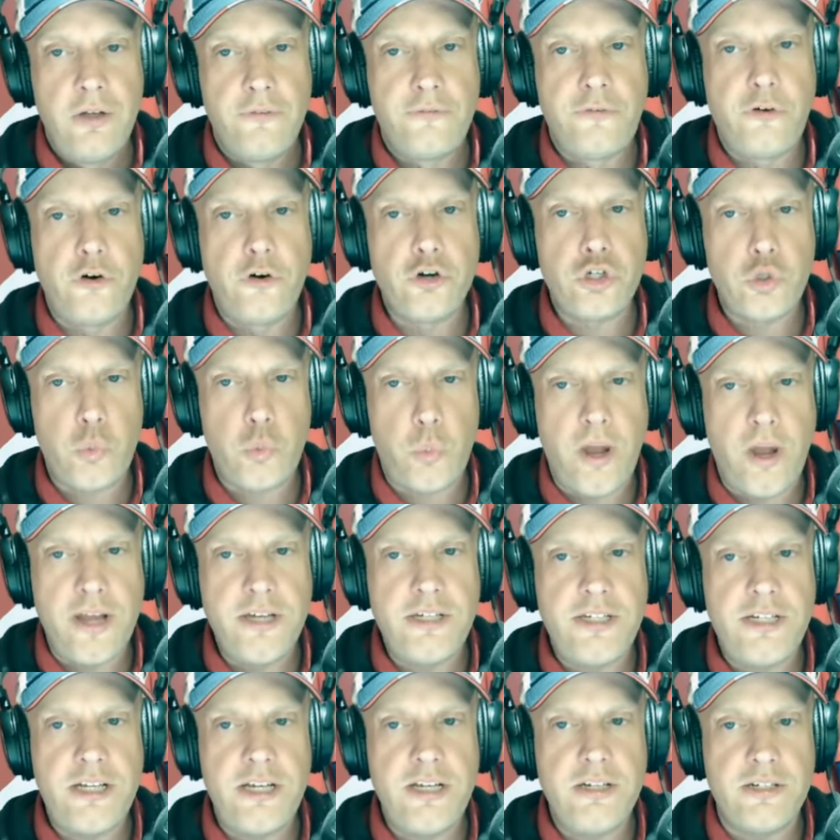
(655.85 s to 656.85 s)
for
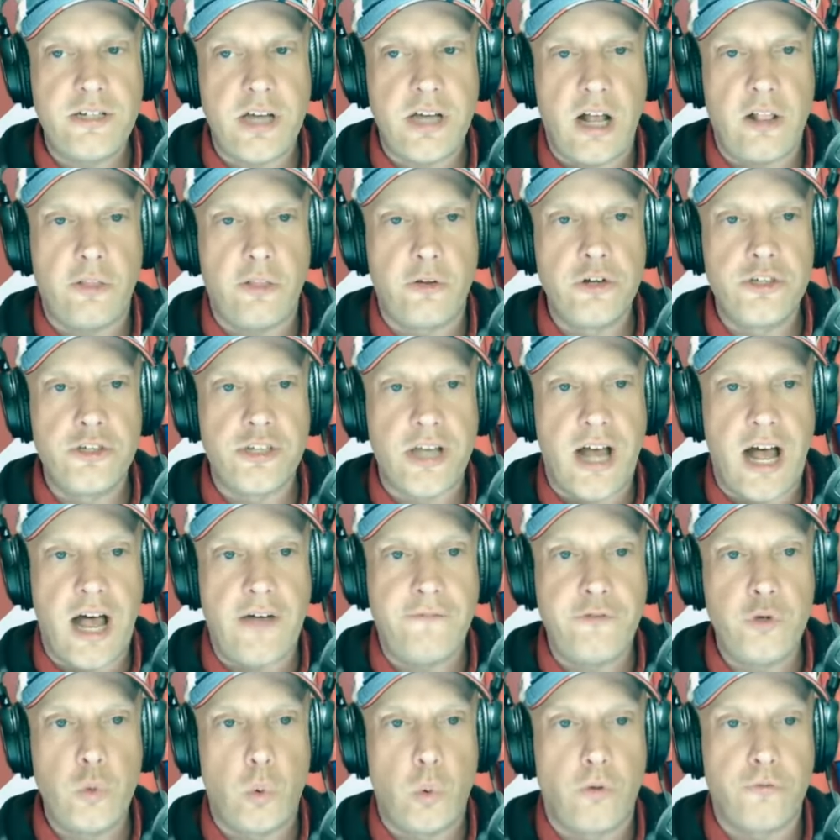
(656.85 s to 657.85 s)
$20
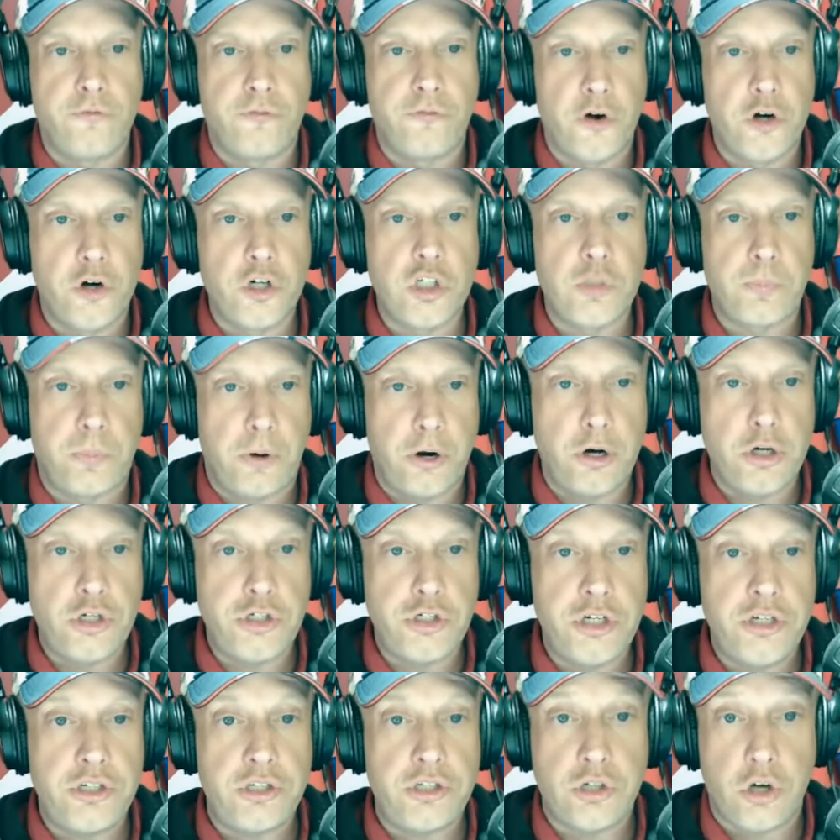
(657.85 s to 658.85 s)
off your first
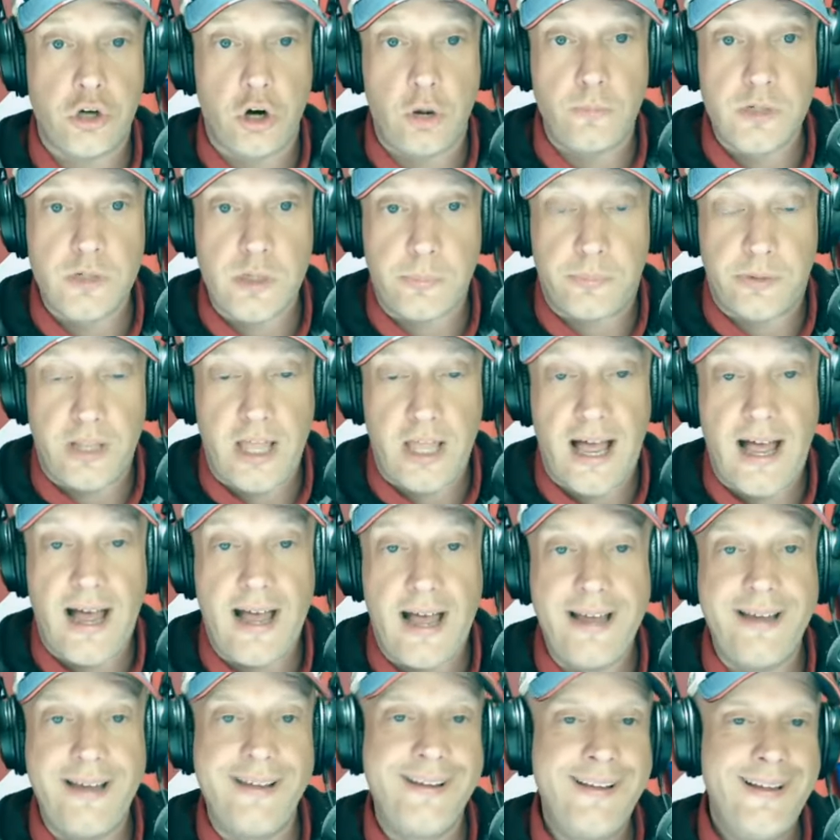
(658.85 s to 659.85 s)
purchase. Terms
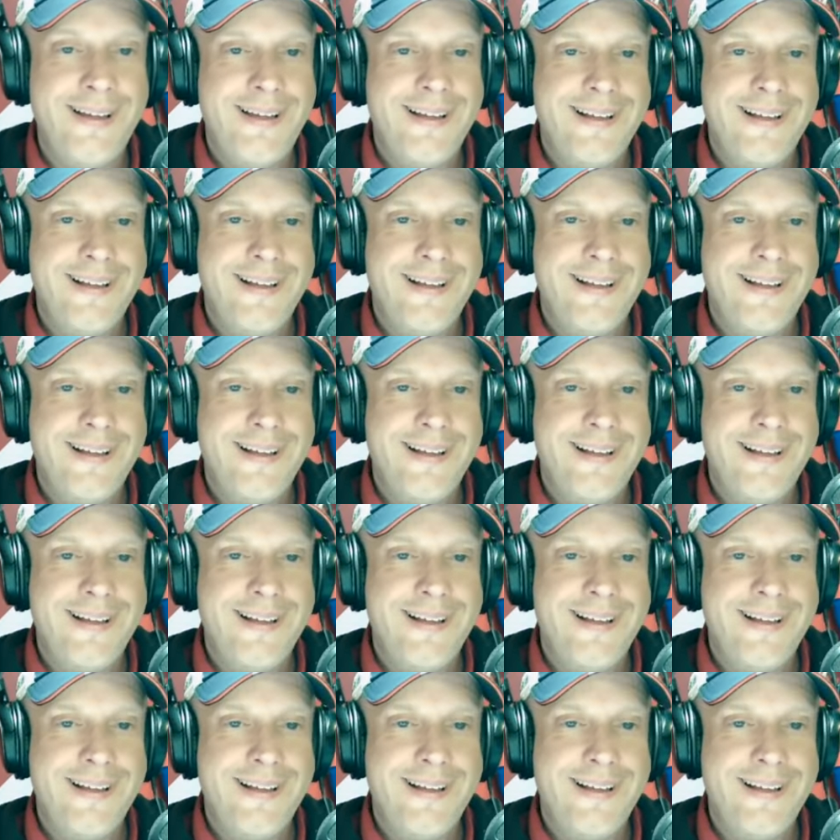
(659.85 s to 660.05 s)
apply.